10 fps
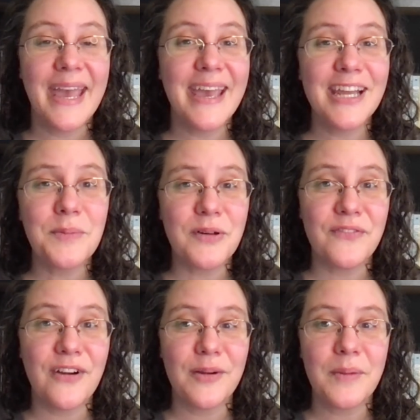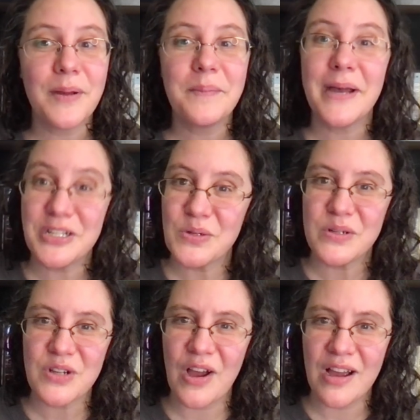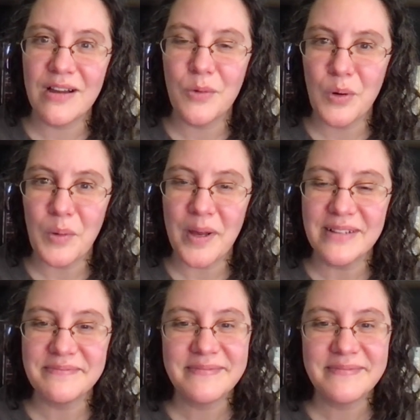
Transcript: Animal Farm by George Orwell,